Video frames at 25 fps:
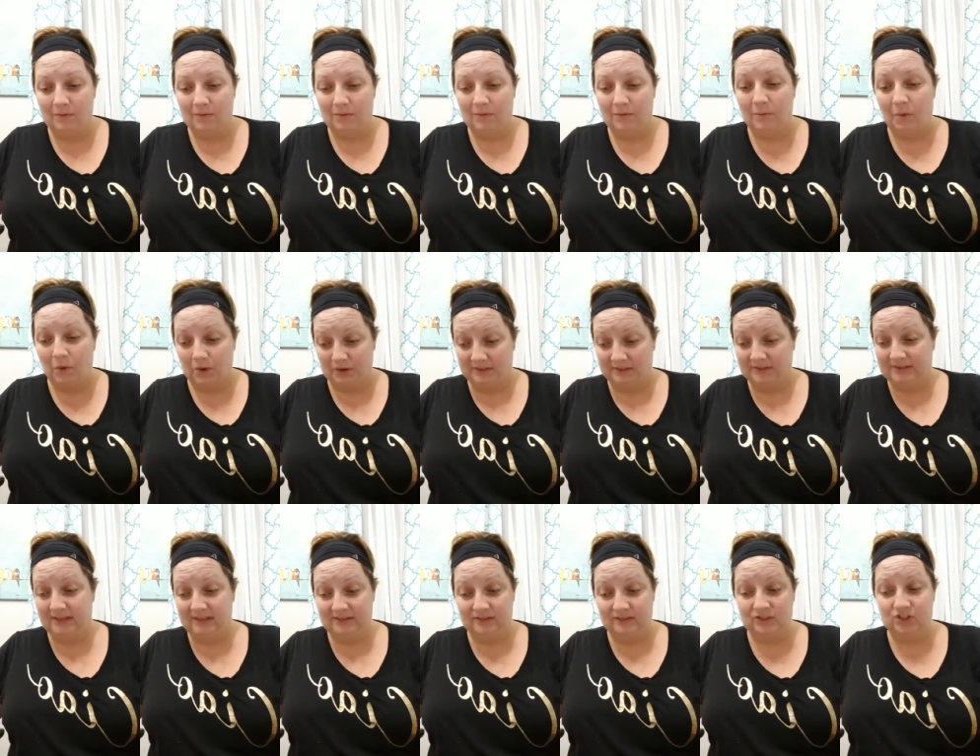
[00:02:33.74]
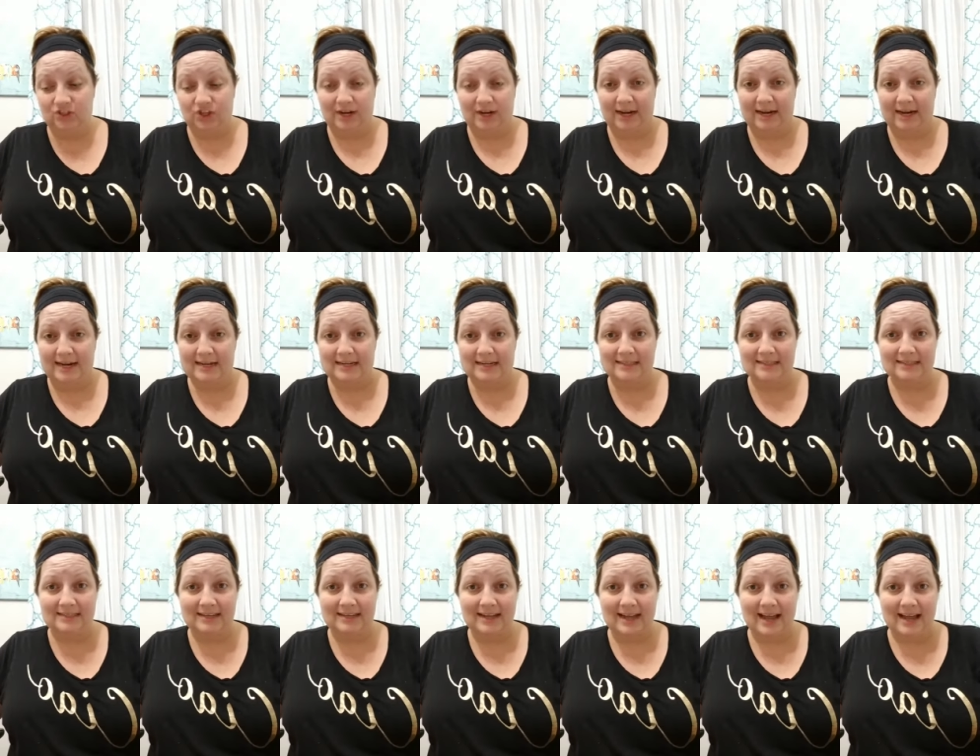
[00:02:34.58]
more sunscreen
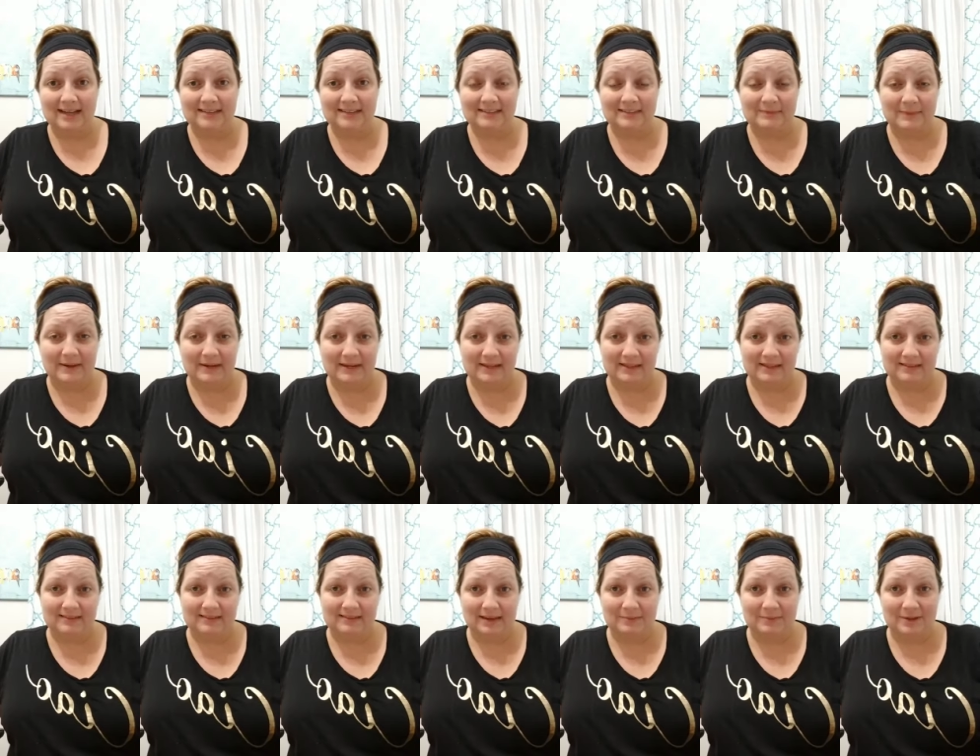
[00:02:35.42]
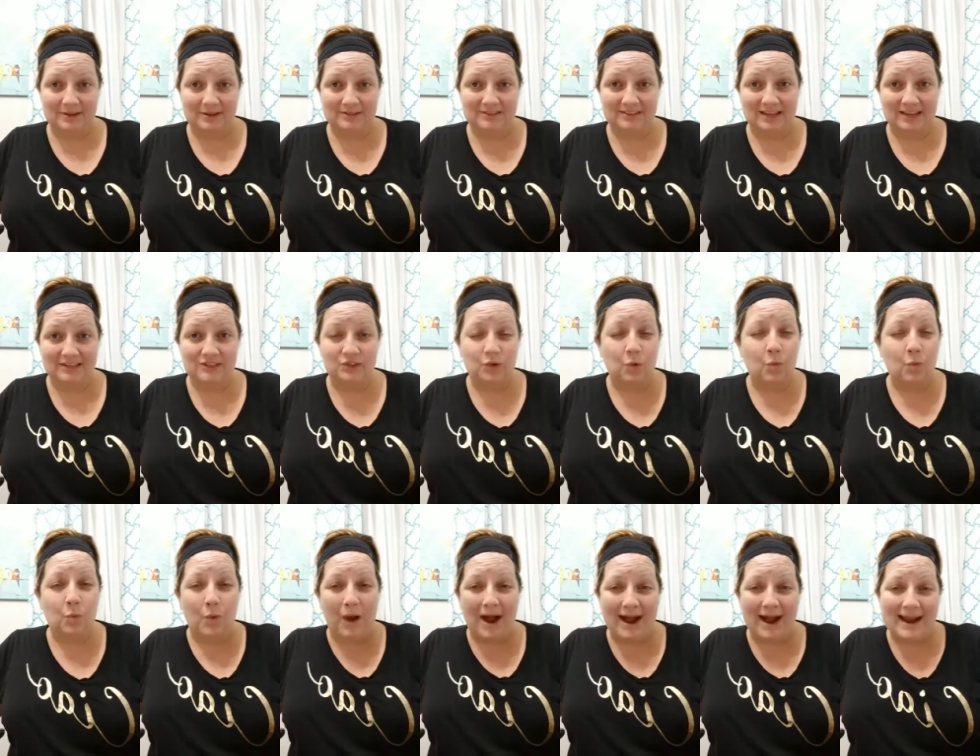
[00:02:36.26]
and spending less time outside. So
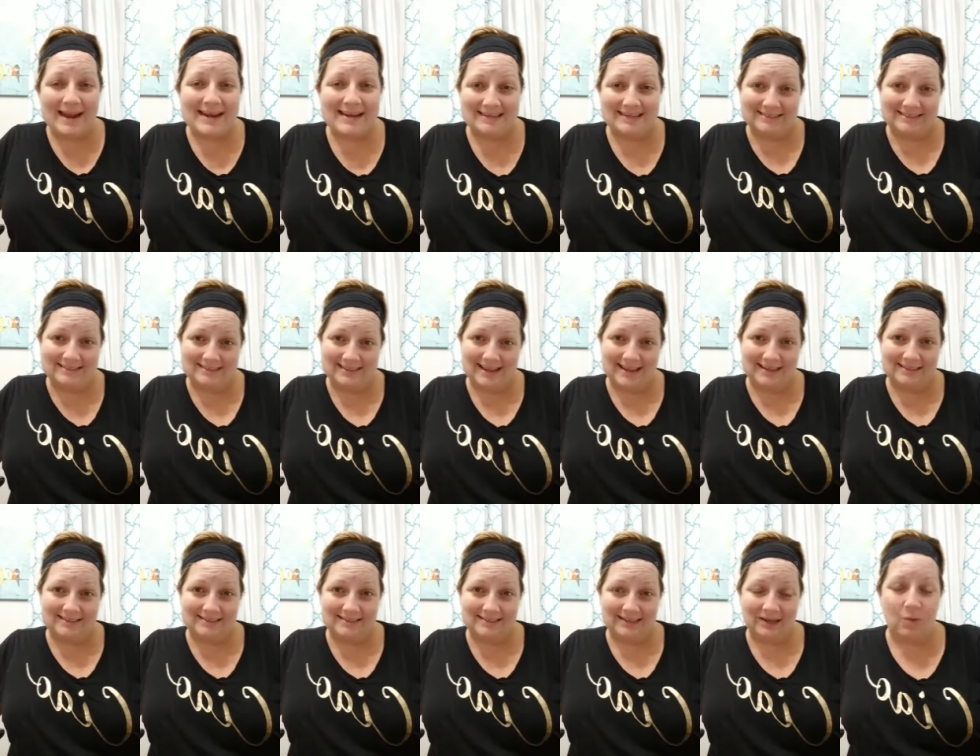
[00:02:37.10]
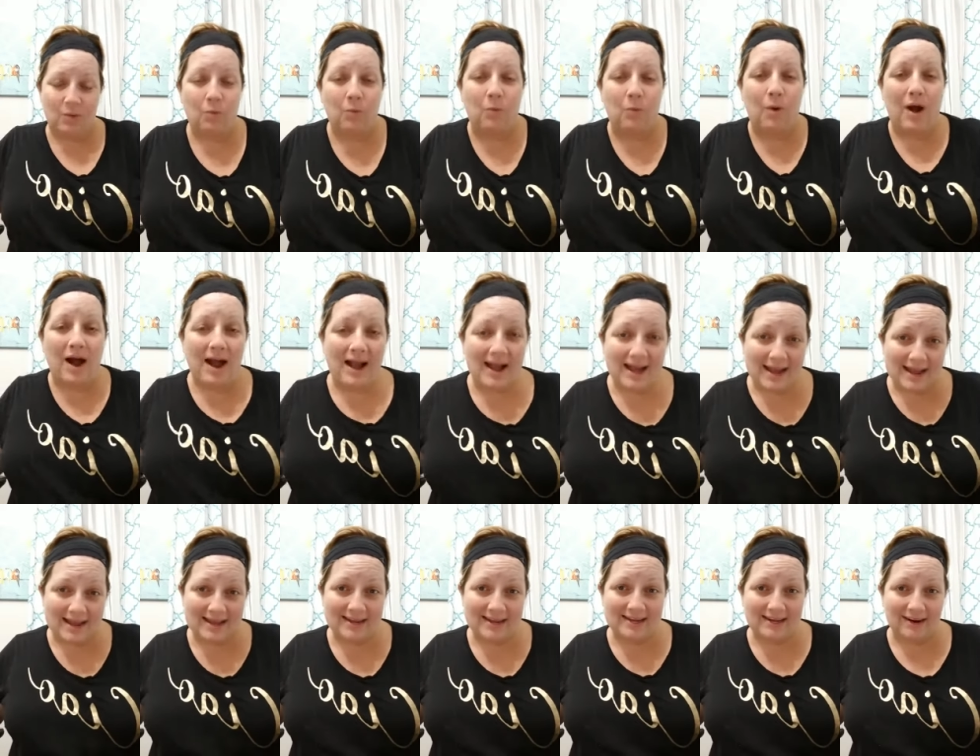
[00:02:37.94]
why is that?
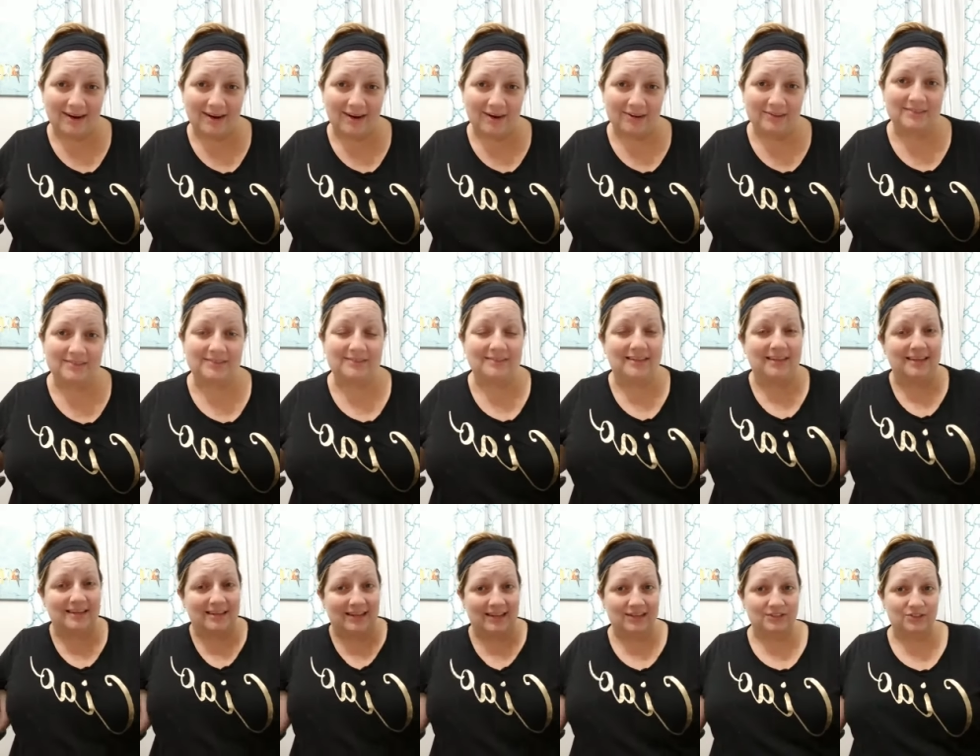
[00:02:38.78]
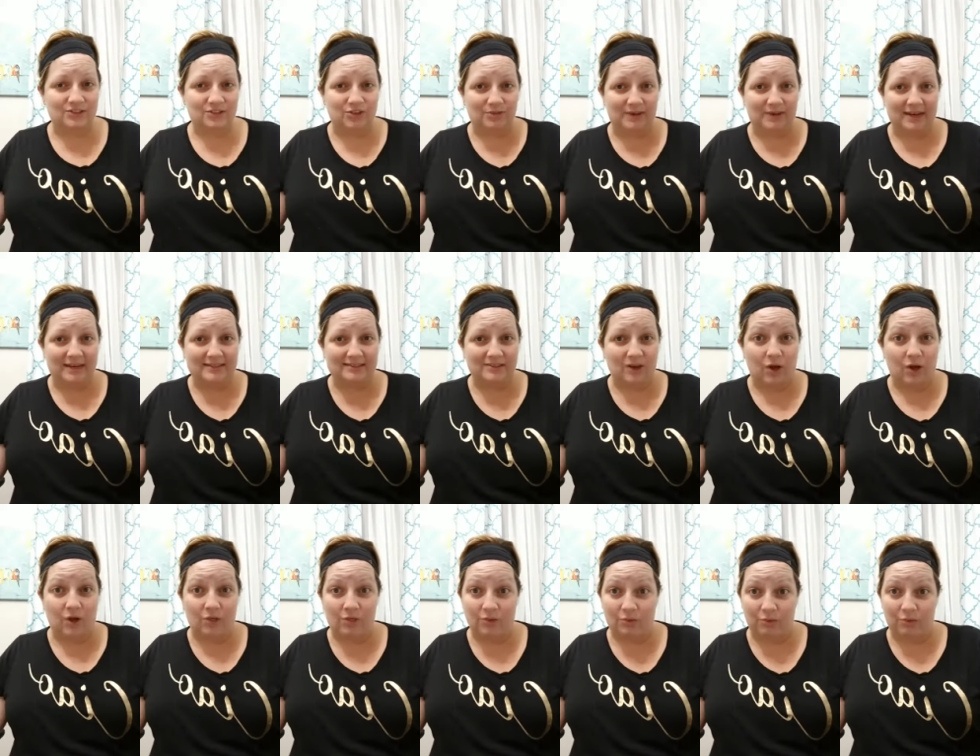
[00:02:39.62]
Why are skin cancer rates
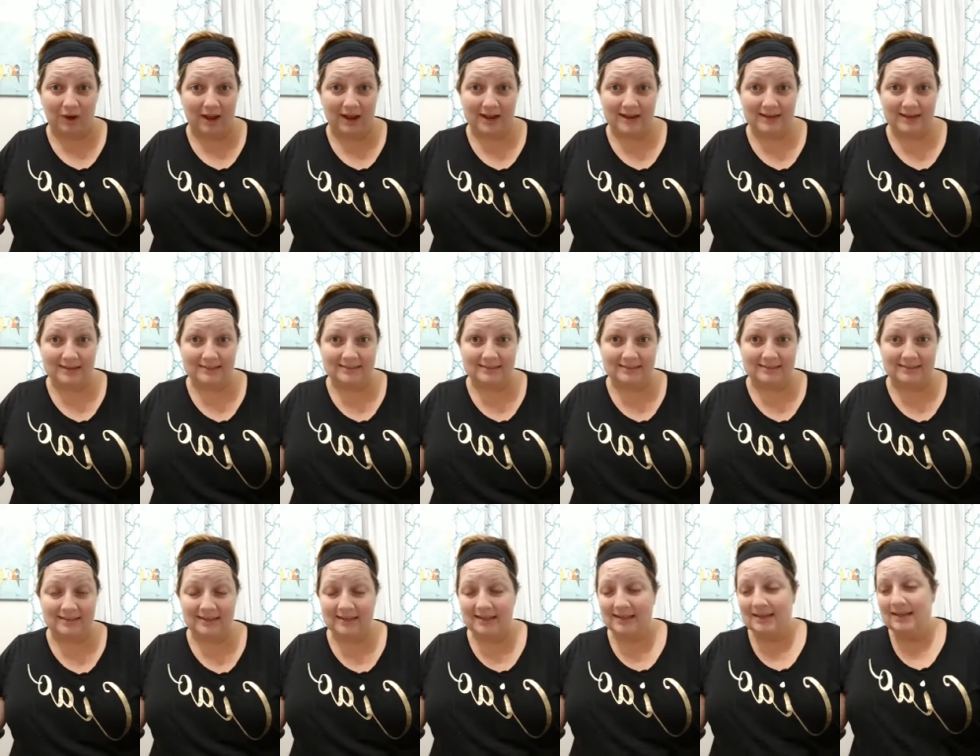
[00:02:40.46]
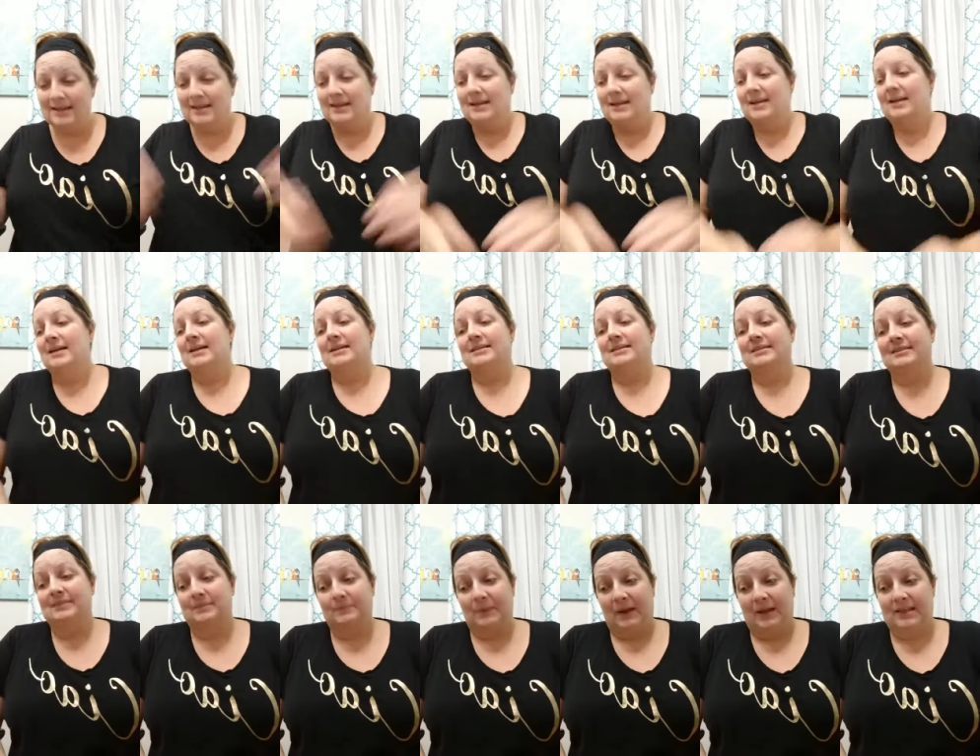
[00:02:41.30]
on the rise
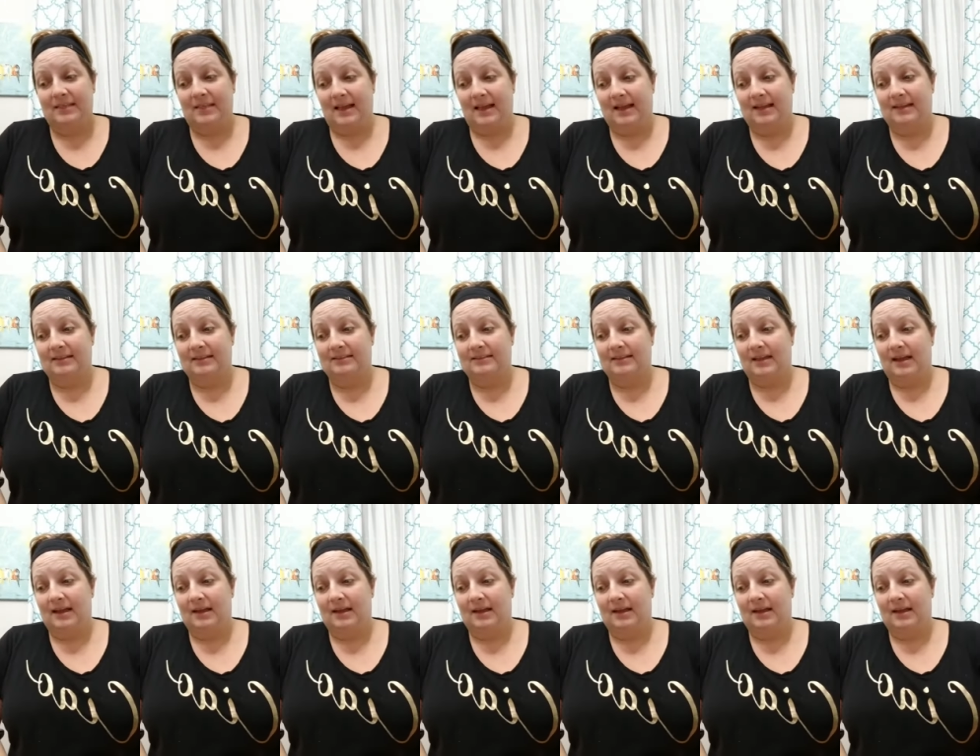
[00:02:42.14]
despite that?